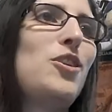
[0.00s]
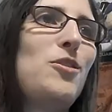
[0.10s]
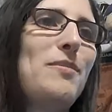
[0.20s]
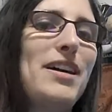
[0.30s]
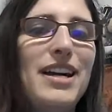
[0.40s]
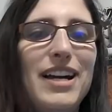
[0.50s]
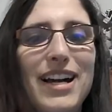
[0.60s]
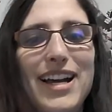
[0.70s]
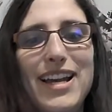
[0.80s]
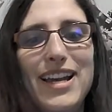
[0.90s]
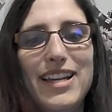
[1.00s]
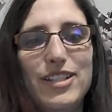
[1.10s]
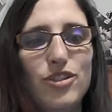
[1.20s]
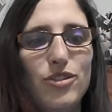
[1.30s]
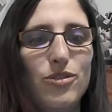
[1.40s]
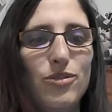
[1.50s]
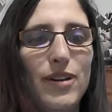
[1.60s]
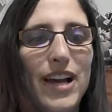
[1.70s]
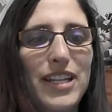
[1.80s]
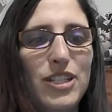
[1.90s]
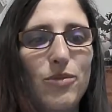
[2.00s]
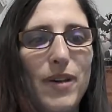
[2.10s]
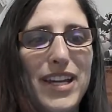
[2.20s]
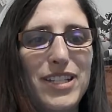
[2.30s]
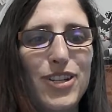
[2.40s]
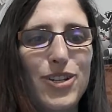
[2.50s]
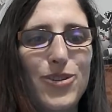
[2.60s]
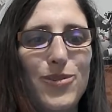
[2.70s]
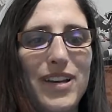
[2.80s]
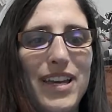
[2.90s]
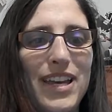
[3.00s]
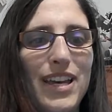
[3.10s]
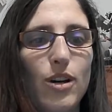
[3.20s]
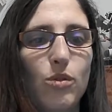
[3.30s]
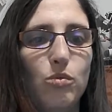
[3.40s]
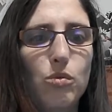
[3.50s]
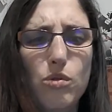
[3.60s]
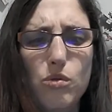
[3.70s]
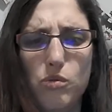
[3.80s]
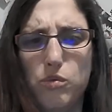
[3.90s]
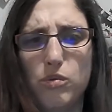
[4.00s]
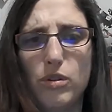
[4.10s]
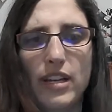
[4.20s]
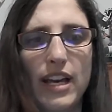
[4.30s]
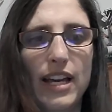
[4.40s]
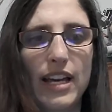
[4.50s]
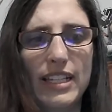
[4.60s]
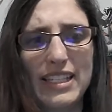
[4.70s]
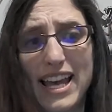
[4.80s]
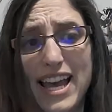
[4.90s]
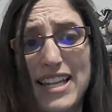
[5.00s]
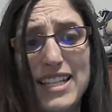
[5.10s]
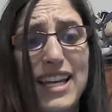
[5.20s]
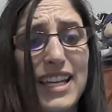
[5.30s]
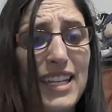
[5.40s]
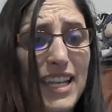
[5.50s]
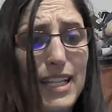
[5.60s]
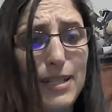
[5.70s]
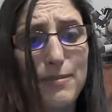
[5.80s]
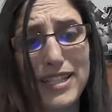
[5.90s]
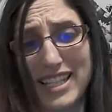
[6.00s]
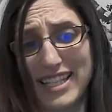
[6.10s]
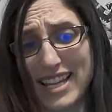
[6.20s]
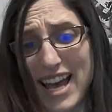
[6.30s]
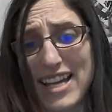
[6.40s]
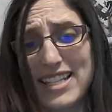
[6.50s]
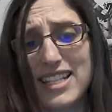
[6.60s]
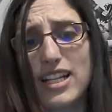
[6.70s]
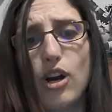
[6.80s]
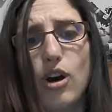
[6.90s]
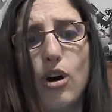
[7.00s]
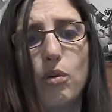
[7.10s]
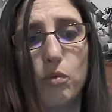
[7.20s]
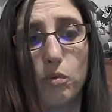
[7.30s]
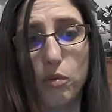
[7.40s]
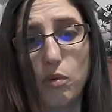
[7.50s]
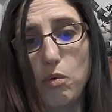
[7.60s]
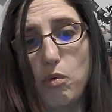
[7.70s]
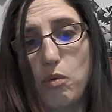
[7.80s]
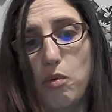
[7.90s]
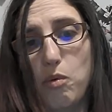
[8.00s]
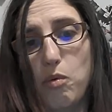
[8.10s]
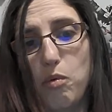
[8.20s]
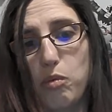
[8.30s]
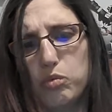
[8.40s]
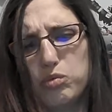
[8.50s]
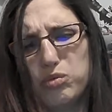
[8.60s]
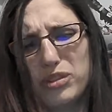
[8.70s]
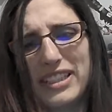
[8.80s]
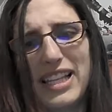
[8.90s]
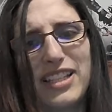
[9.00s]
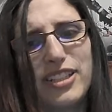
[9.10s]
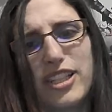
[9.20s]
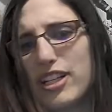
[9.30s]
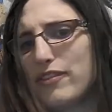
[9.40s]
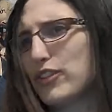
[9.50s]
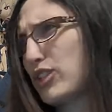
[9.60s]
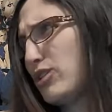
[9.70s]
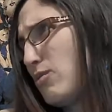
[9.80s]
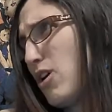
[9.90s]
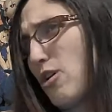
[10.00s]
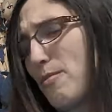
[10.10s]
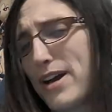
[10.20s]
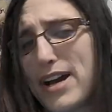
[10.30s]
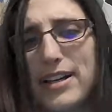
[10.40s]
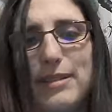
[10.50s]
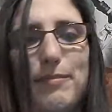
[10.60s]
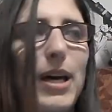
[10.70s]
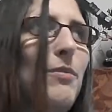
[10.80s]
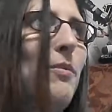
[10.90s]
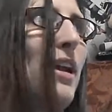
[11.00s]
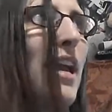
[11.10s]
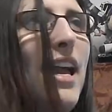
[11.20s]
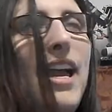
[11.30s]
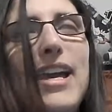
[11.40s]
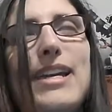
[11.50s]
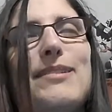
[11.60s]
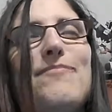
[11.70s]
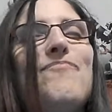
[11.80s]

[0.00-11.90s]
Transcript: Oma. I do. I do. I do. Woo! Again? He hit him again? Woo! What is not looking good for you, Ohma? And by the way,